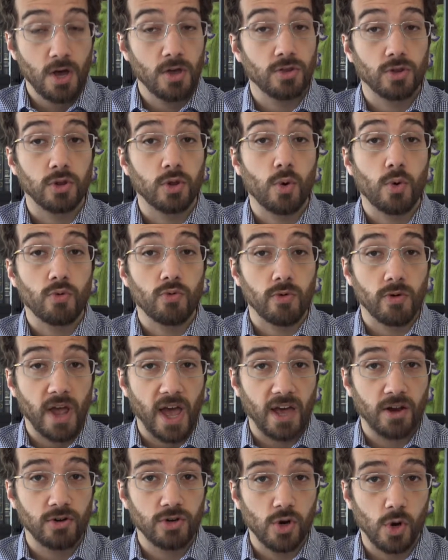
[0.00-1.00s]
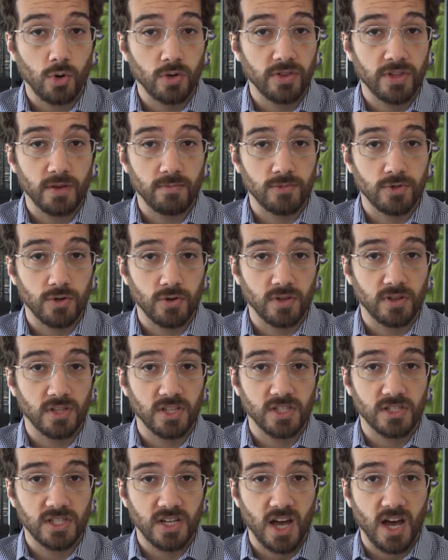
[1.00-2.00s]
The Lord had told them during
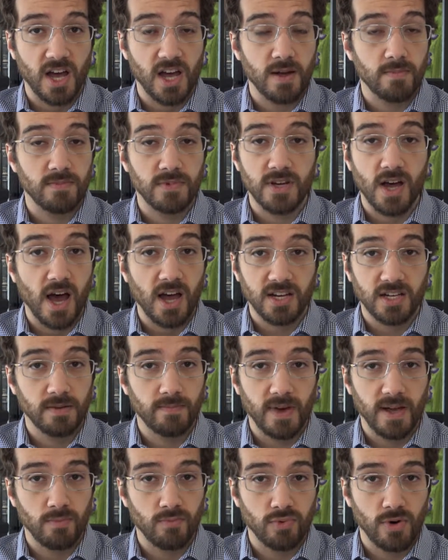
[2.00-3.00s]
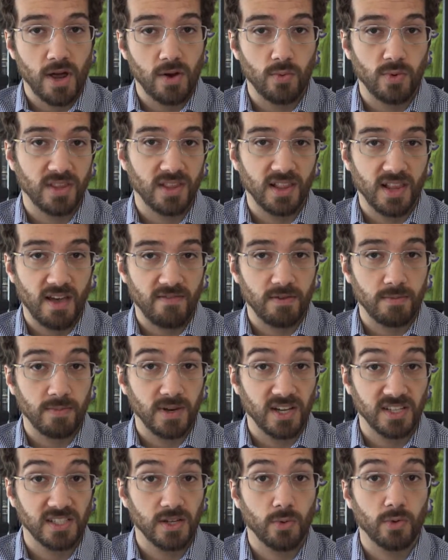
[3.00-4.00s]
this time not to make bread with leaven,
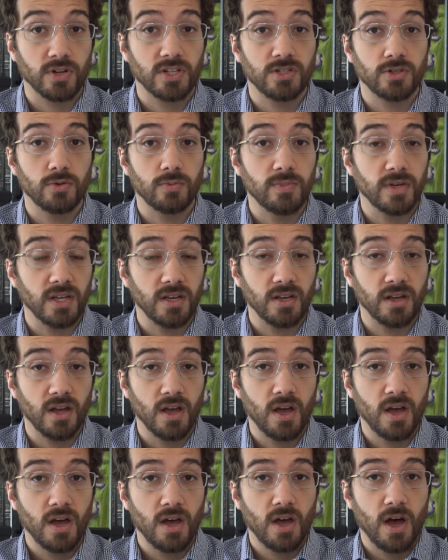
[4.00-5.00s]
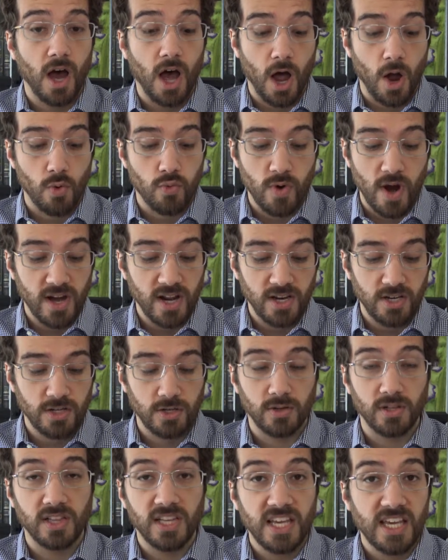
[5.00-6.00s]
because they were to be ready
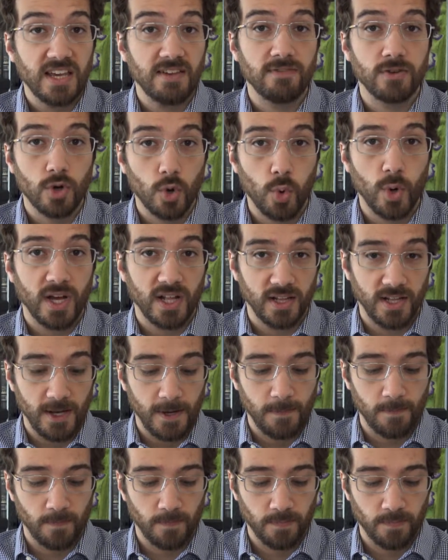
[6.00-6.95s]
to leave quickly.